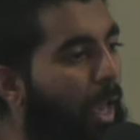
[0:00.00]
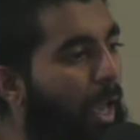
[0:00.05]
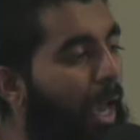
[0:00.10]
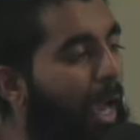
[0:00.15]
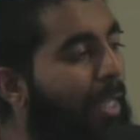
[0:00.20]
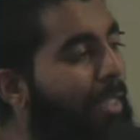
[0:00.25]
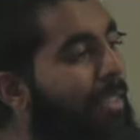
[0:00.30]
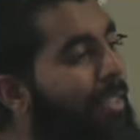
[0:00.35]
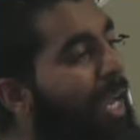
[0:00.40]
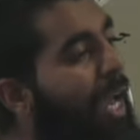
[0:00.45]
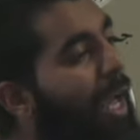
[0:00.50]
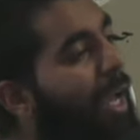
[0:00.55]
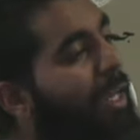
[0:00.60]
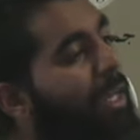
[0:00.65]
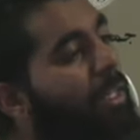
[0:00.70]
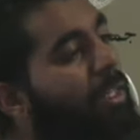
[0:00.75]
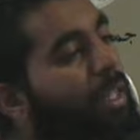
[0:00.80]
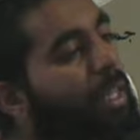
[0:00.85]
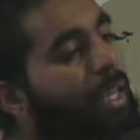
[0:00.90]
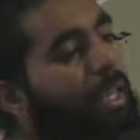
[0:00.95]
and
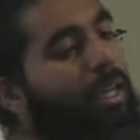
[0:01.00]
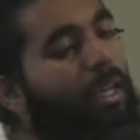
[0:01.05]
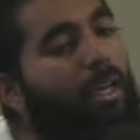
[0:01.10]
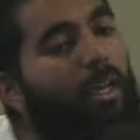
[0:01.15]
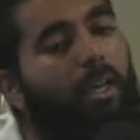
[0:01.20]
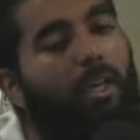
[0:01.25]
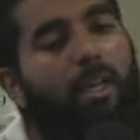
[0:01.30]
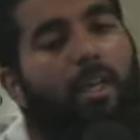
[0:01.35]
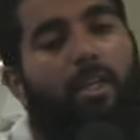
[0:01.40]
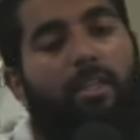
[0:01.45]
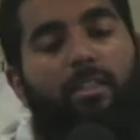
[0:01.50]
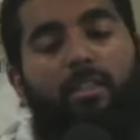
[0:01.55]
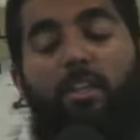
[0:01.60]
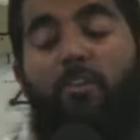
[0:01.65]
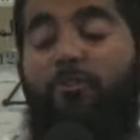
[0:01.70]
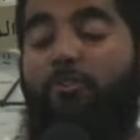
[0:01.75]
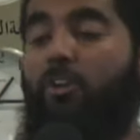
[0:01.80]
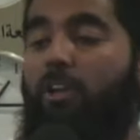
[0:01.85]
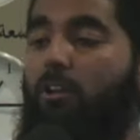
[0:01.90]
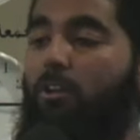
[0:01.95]
tackling
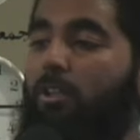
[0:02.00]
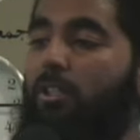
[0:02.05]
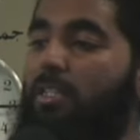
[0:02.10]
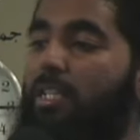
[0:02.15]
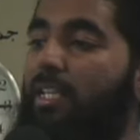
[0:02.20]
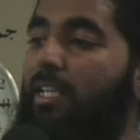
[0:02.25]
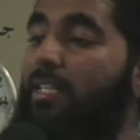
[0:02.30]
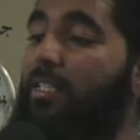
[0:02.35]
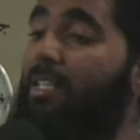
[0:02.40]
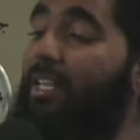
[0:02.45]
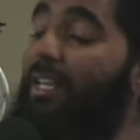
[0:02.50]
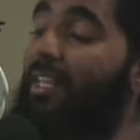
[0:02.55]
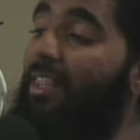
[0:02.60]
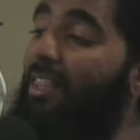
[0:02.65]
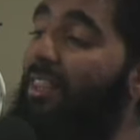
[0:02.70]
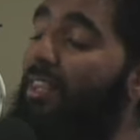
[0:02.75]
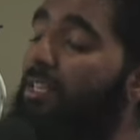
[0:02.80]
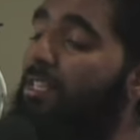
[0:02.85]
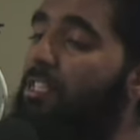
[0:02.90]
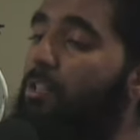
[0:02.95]
difficulties
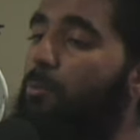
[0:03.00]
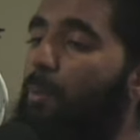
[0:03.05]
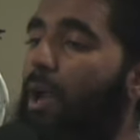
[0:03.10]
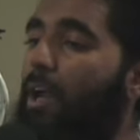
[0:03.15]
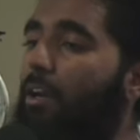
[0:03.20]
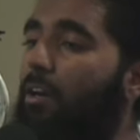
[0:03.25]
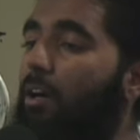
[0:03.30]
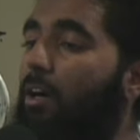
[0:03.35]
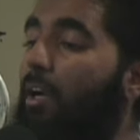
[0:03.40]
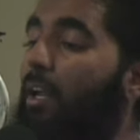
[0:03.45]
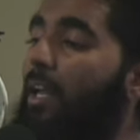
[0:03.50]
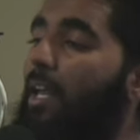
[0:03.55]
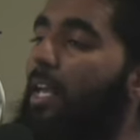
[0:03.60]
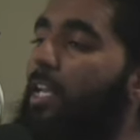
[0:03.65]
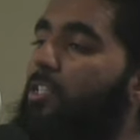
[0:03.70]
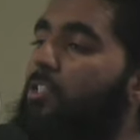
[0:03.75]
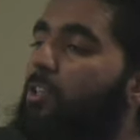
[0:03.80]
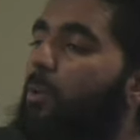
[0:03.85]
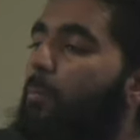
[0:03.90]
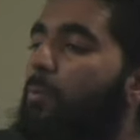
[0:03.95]
in this manner
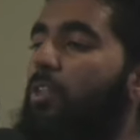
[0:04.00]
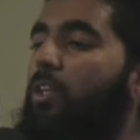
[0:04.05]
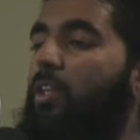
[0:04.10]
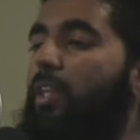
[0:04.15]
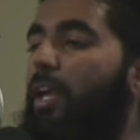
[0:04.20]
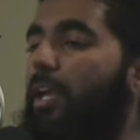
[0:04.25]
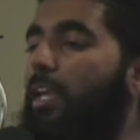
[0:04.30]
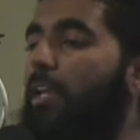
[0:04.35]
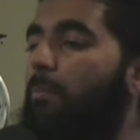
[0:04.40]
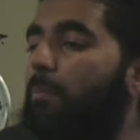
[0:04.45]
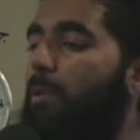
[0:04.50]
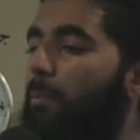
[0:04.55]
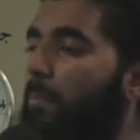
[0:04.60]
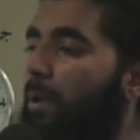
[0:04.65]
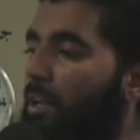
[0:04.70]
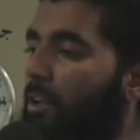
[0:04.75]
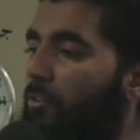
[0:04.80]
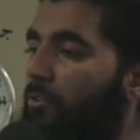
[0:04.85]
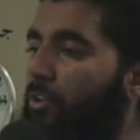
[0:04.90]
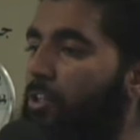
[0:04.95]
is something that can be
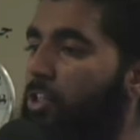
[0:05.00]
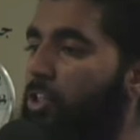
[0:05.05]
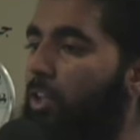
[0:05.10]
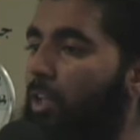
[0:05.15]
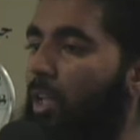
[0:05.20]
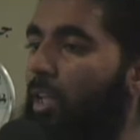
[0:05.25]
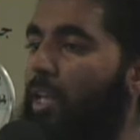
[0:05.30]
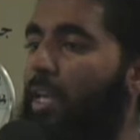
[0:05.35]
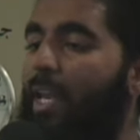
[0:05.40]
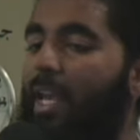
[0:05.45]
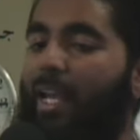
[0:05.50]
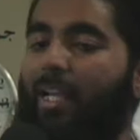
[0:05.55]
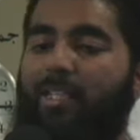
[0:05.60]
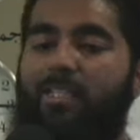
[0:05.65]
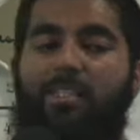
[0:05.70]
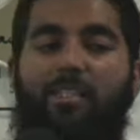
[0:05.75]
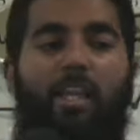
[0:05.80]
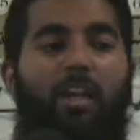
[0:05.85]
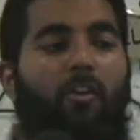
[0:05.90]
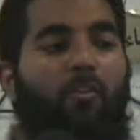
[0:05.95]
beneficial.
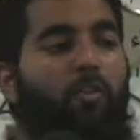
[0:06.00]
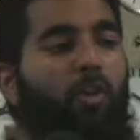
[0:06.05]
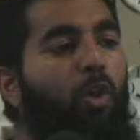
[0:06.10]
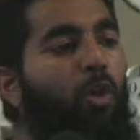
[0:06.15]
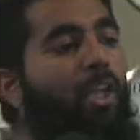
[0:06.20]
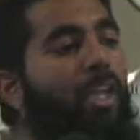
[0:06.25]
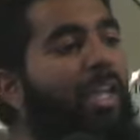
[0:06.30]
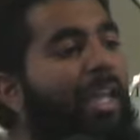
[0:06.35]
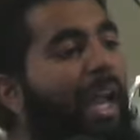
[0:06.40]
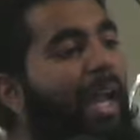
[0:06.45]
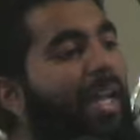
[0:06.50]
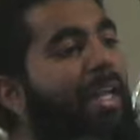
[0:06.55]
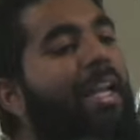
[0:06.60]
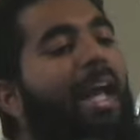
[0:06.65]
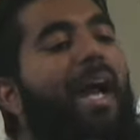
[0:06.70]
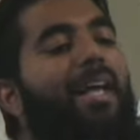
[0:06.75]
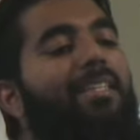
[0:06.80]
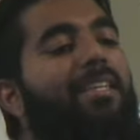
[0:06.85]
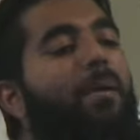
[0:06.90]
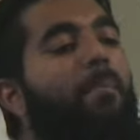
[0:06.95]
Instead of looking at it
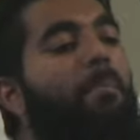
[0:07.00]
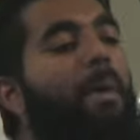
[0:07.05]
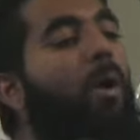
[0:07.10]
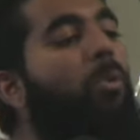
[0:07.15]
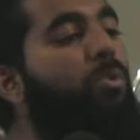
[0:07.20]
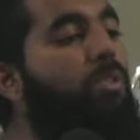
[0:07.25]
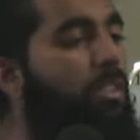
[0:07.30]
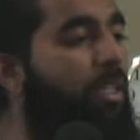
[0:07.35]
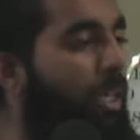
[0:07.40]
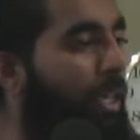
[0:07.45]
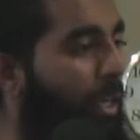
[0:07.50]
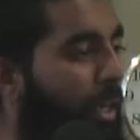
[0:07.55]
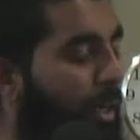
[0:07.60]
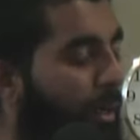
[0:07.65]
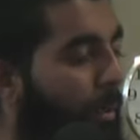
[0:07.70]
as a mountain